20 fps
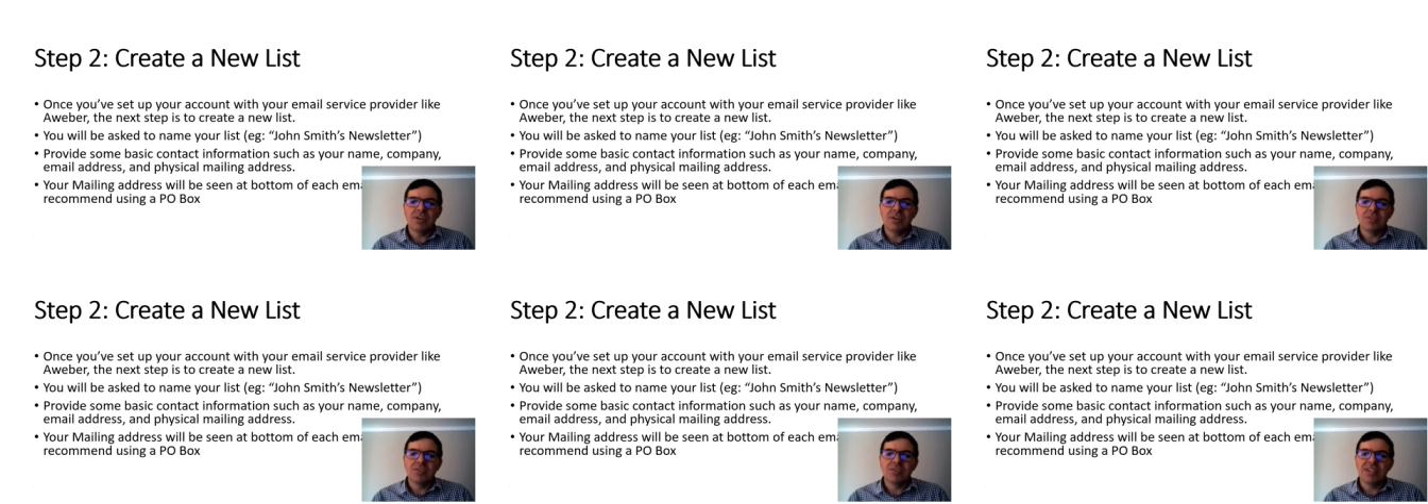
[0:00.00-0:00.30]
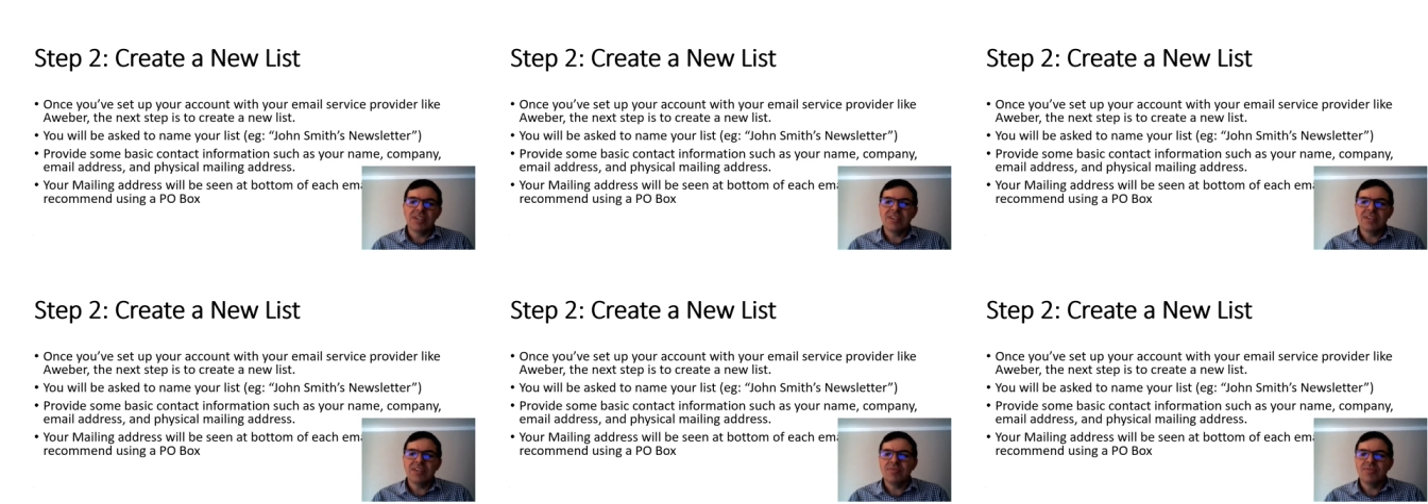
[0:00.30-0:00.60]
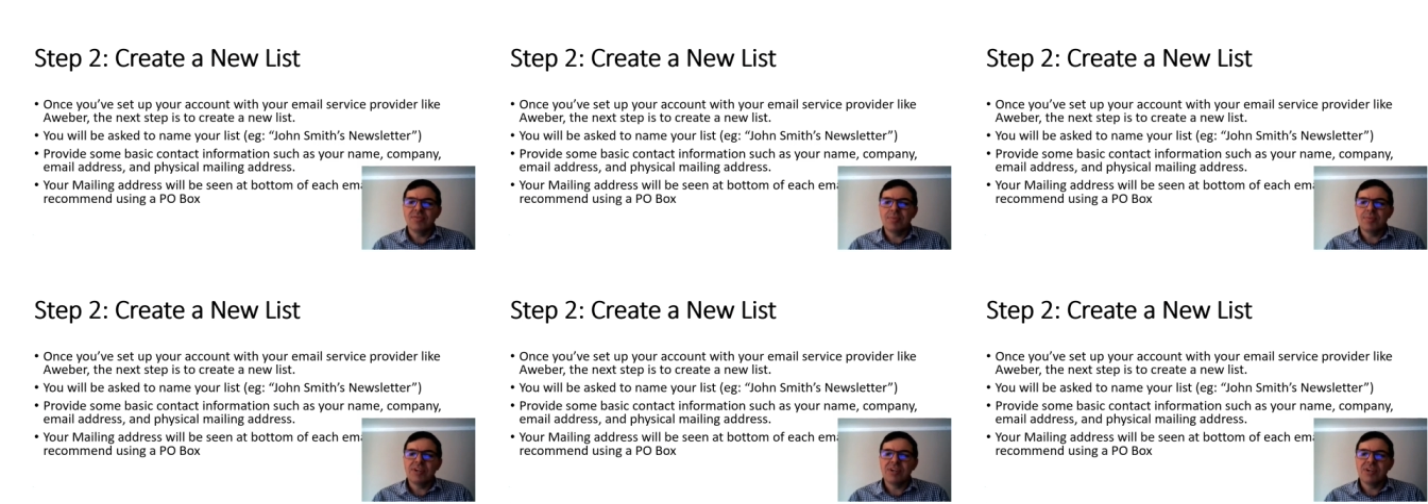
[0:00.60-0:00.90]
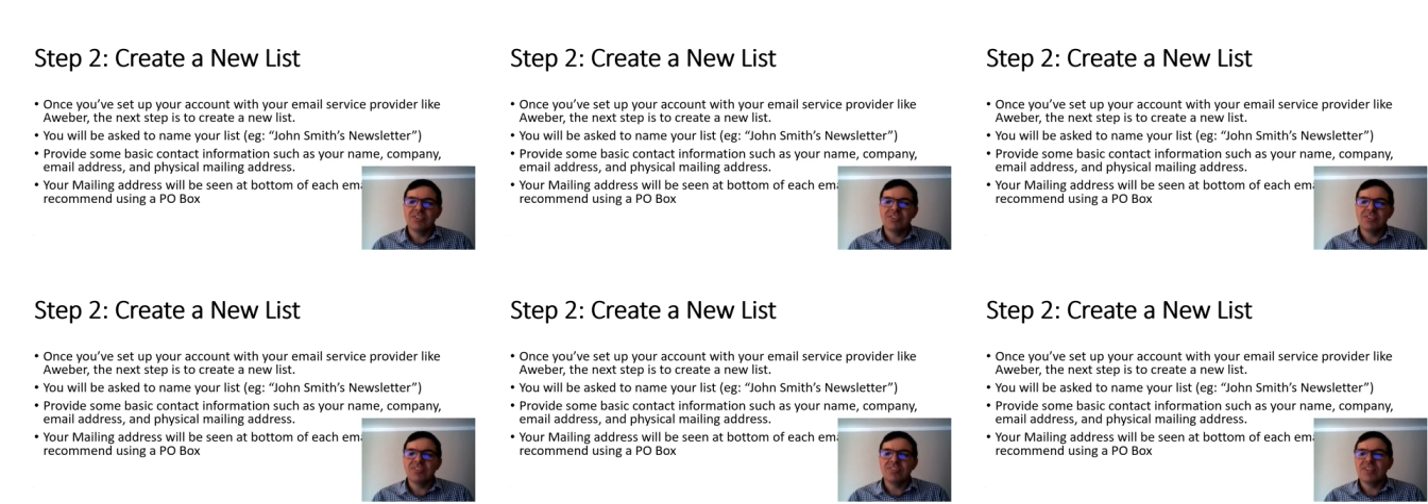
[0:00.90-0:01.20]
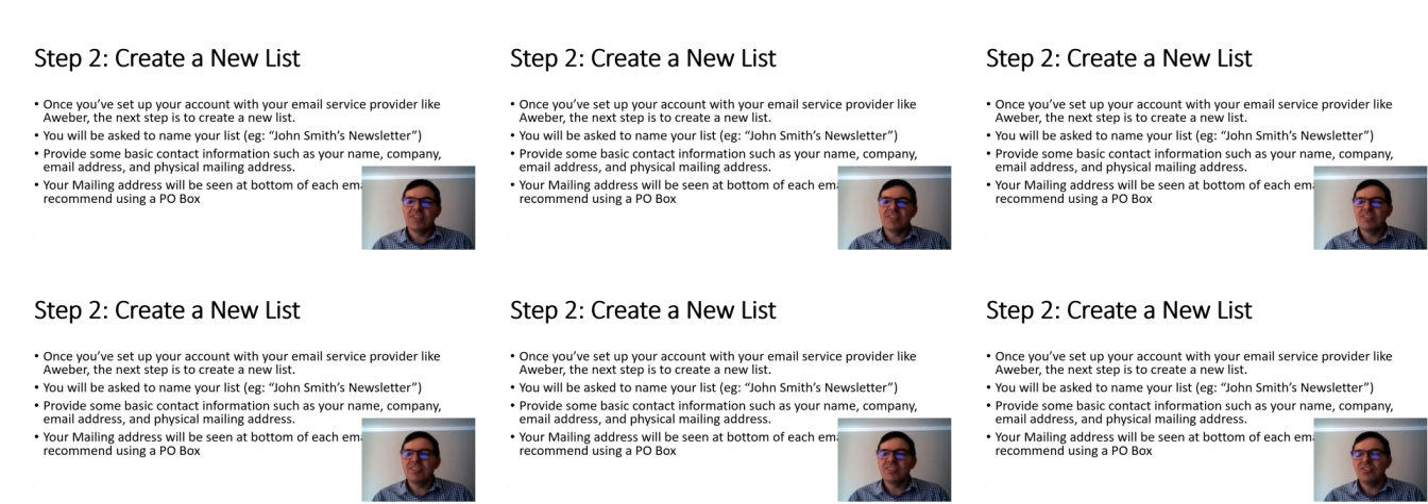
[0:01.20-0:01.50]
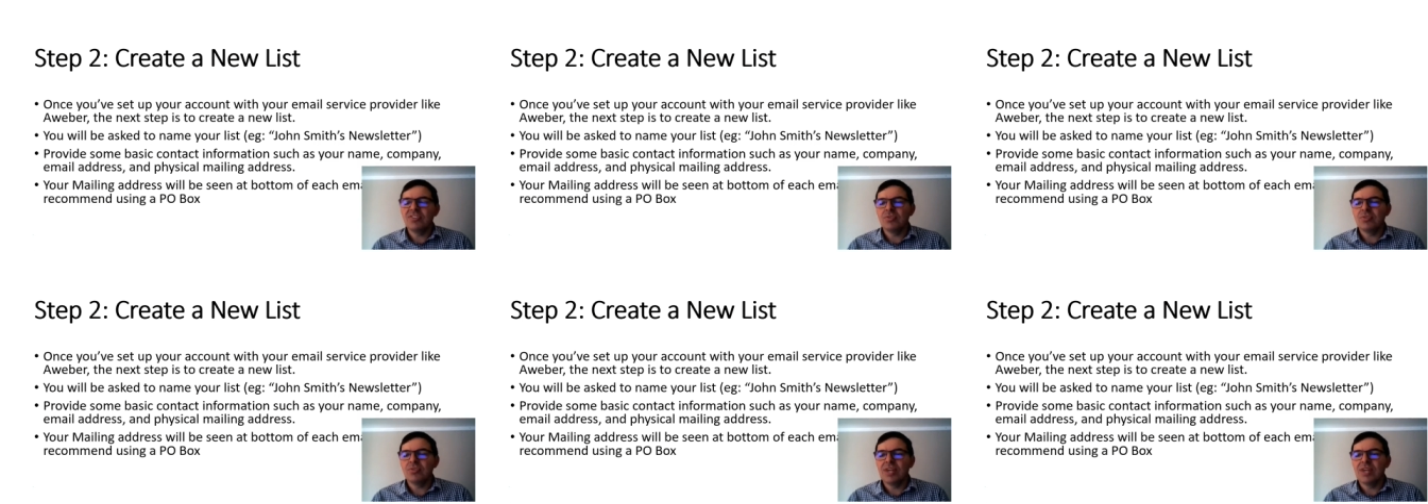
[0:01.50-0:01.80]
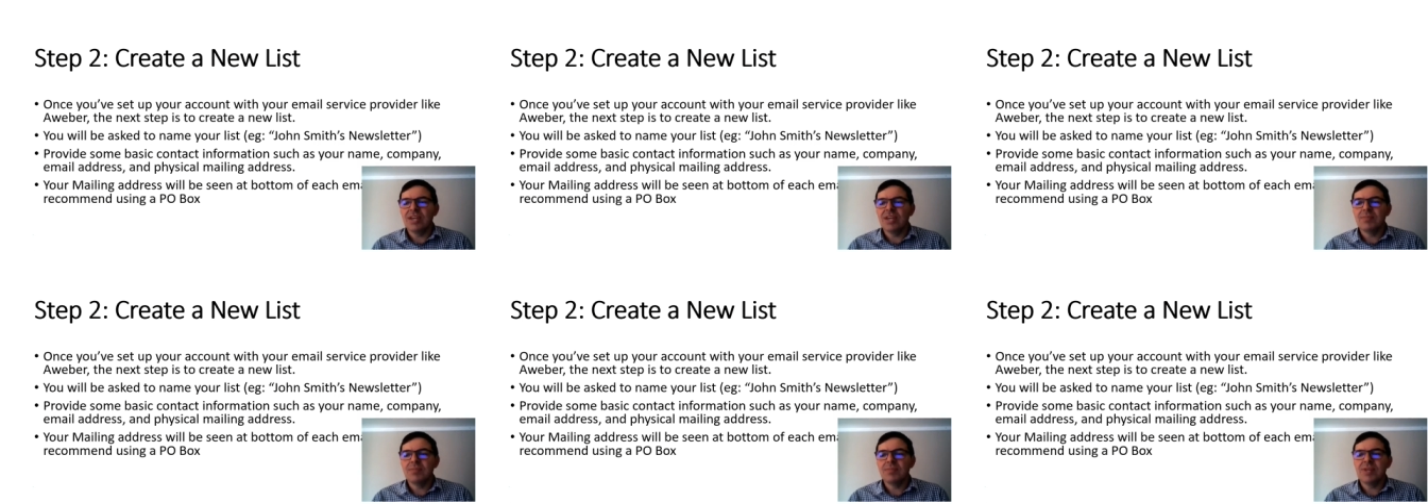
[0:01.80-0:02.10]
contact information such as your
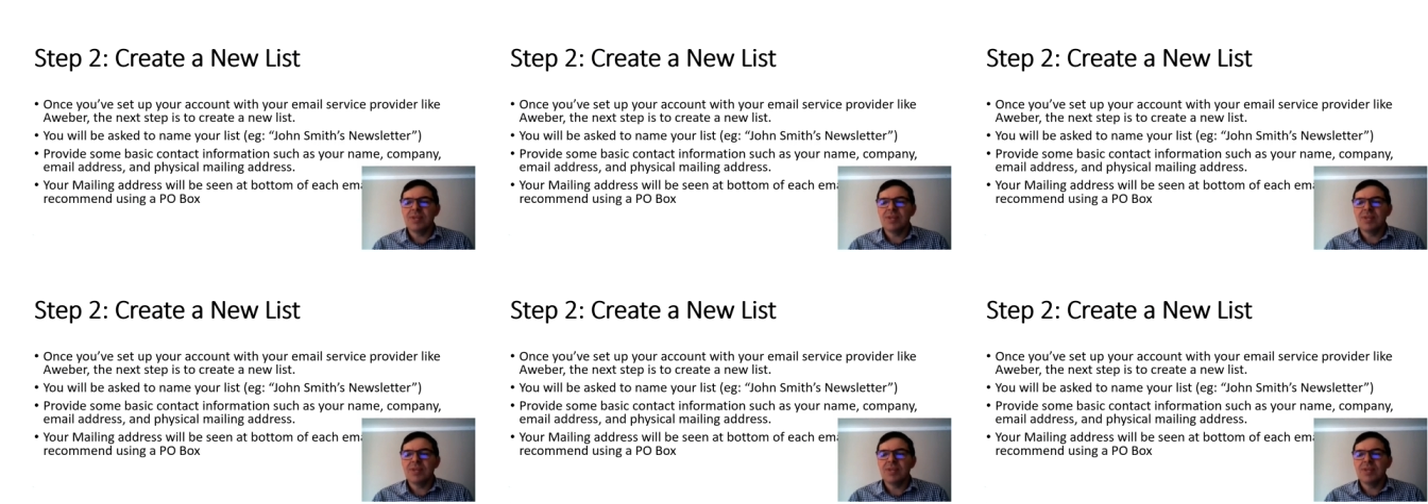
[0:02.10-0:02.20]
name